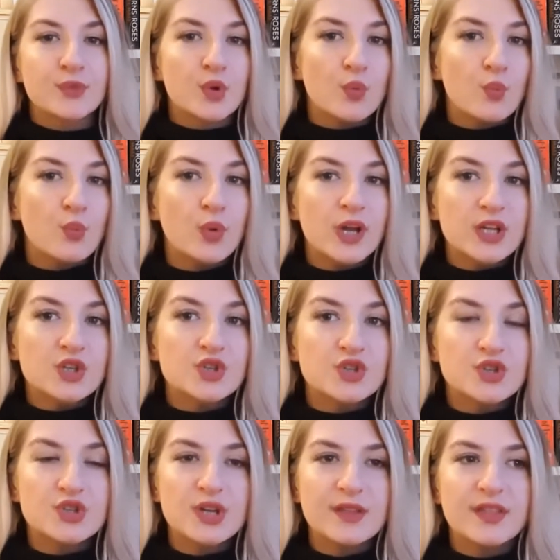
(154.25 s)

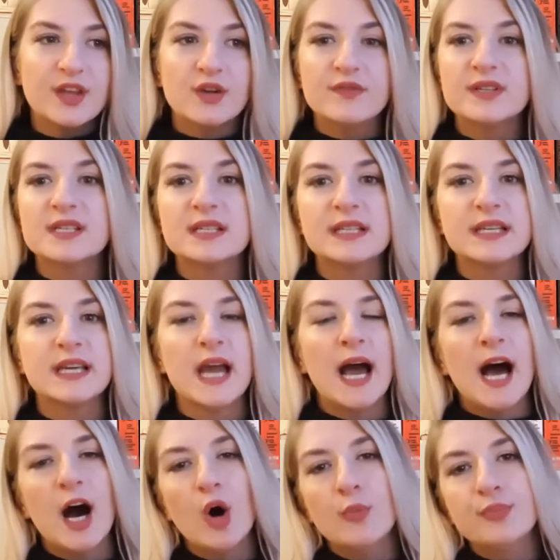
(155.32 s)
which they obviously
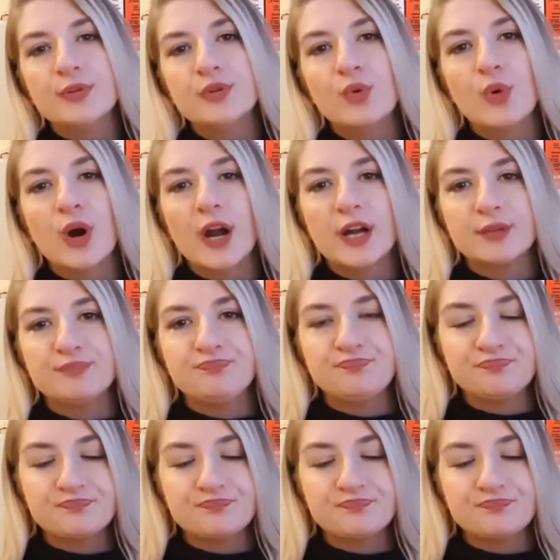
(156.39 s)
help your,